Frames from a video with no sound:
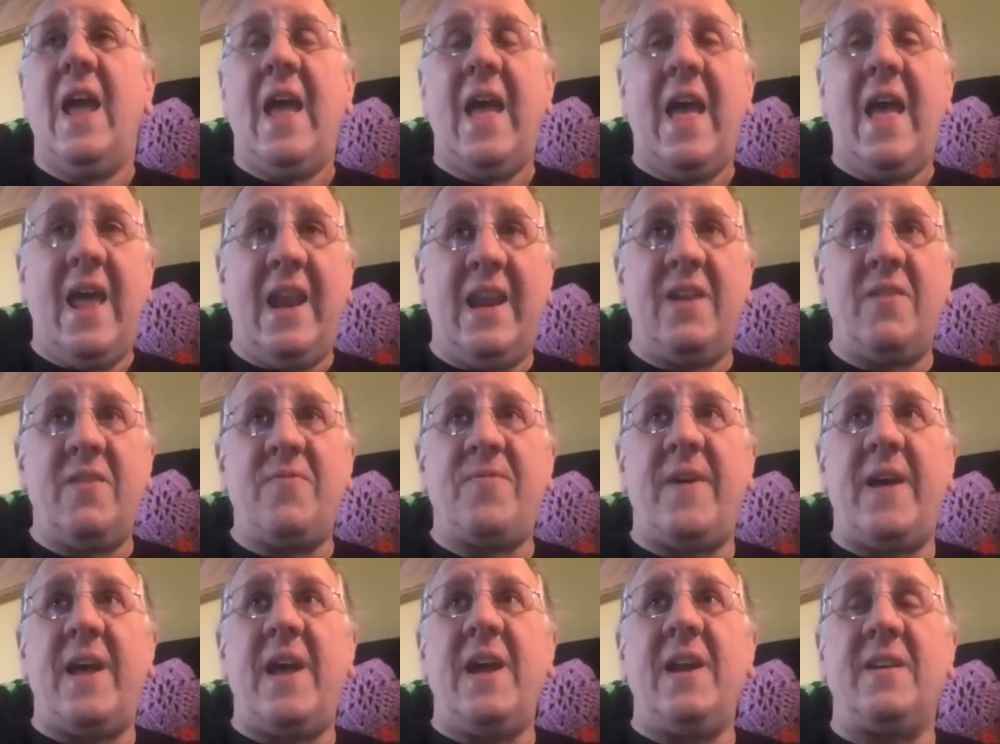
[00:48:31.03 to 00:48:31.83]
And in
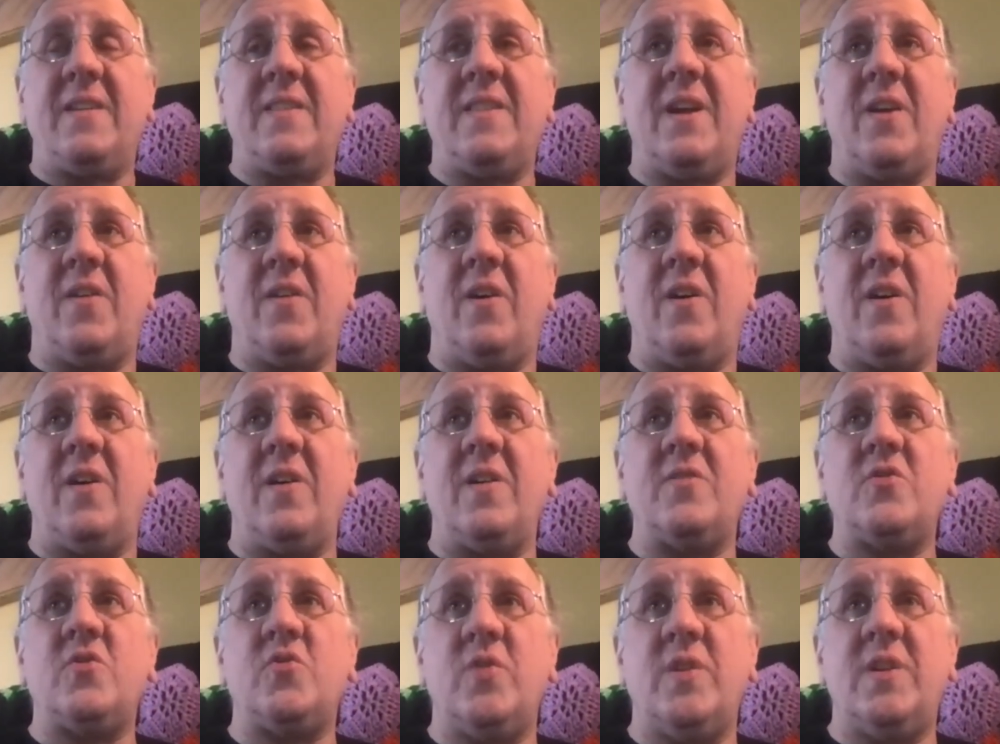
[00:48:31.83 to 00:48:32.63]
fact, there
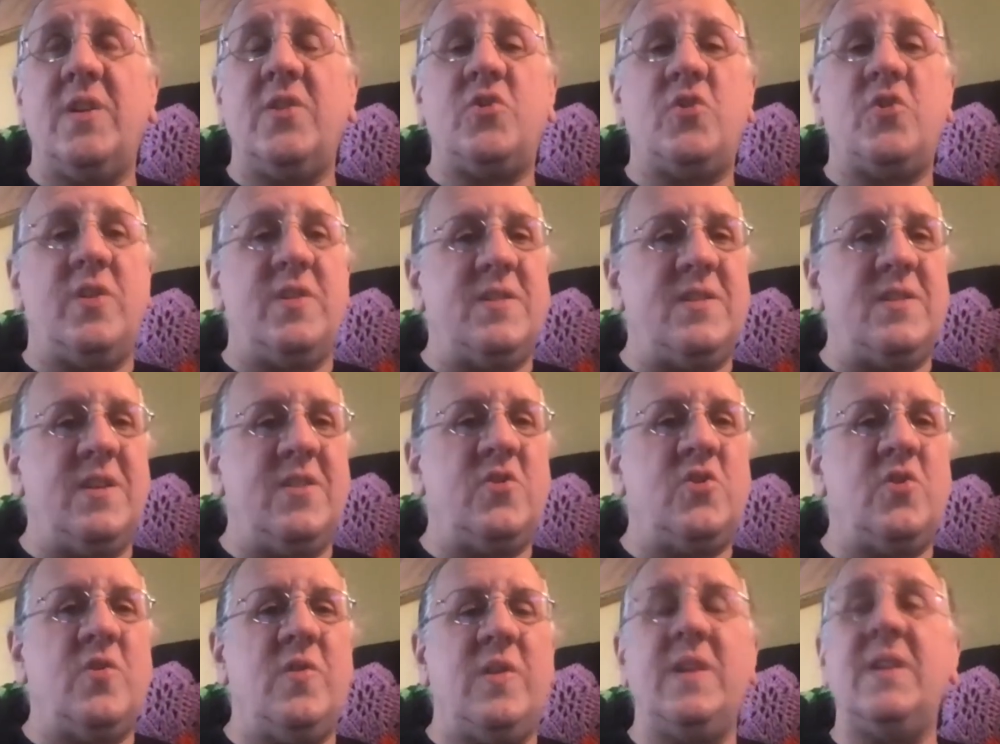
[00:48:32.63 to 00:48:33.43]
are traditions
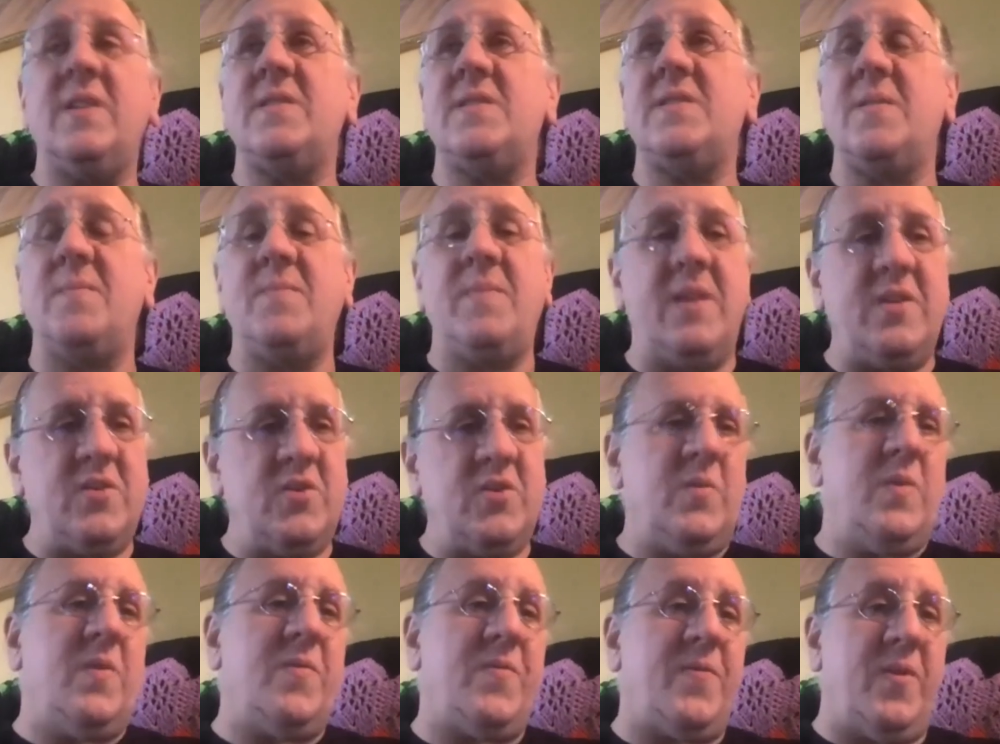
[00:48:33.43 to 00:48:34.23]
in Judaism that
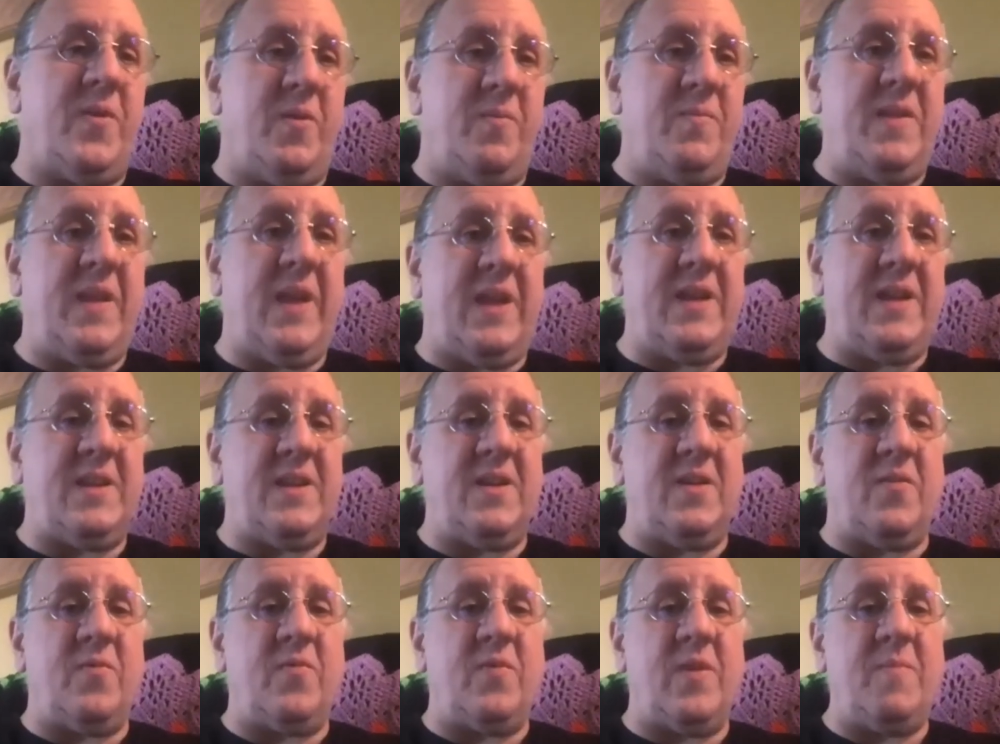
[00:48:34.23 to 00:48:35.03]
do affirm the
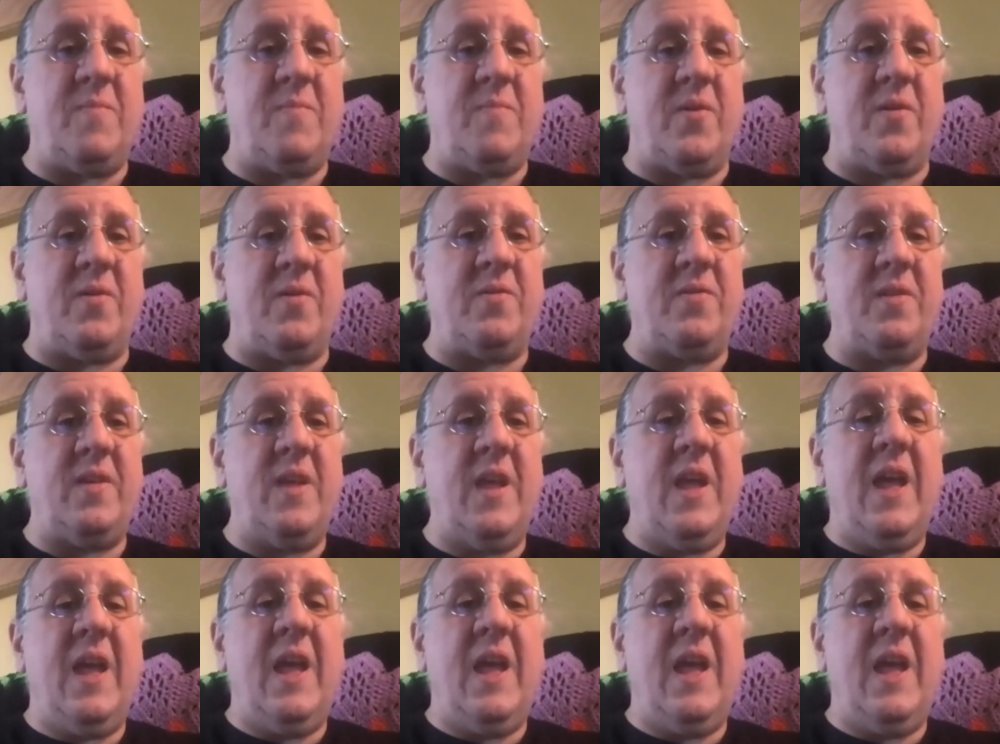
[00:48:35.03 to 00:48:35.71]
idea of rebirth.